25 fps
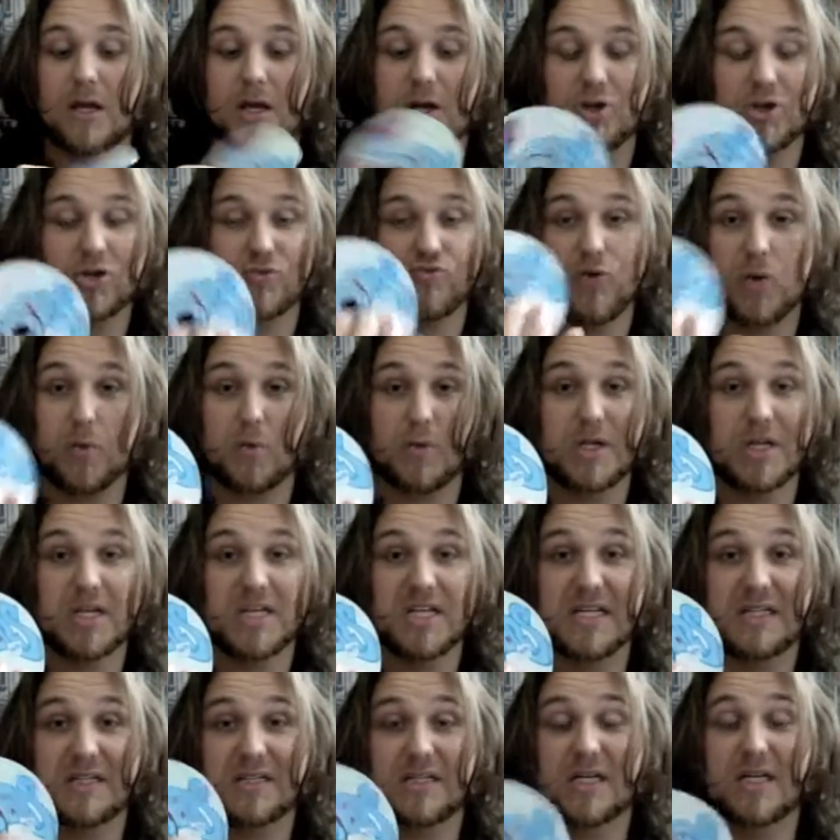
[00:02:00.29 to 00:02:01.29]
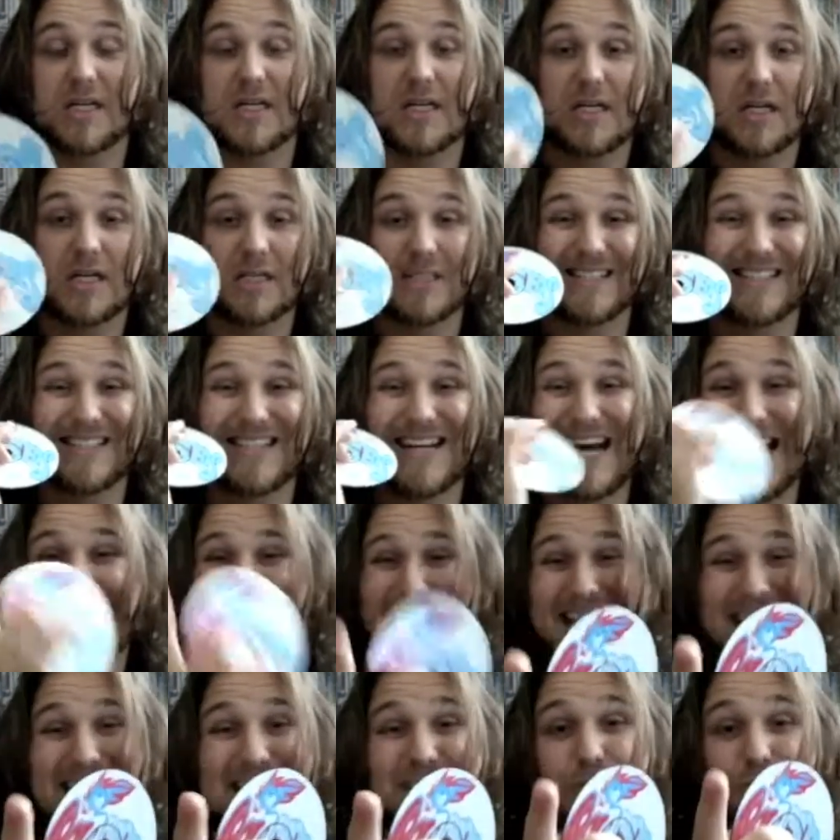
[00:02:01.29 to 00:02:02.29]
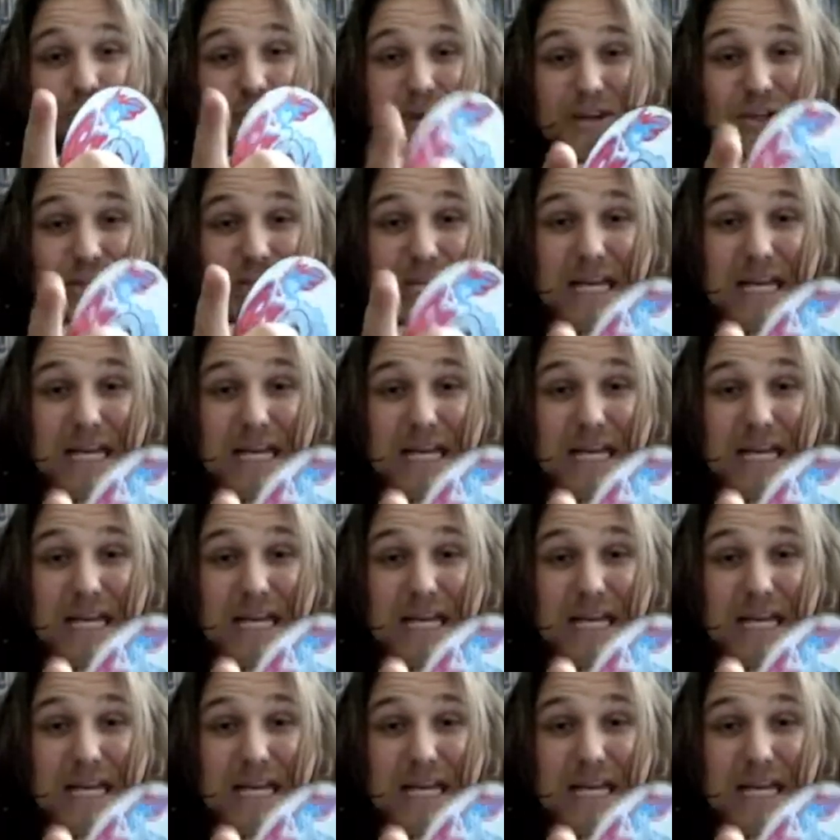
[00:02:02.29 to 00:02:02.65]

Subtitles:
just ruins your disc. So I hate Granger